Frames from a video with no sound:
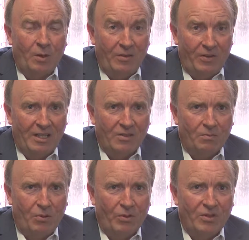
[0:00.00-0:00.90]

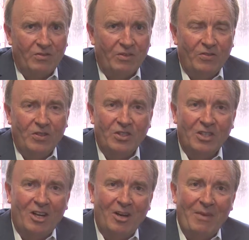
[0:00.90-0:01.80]
20,000 points for the
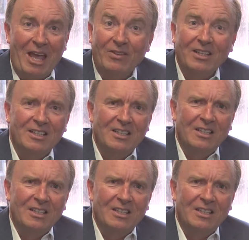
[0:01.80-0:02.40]
first time ever.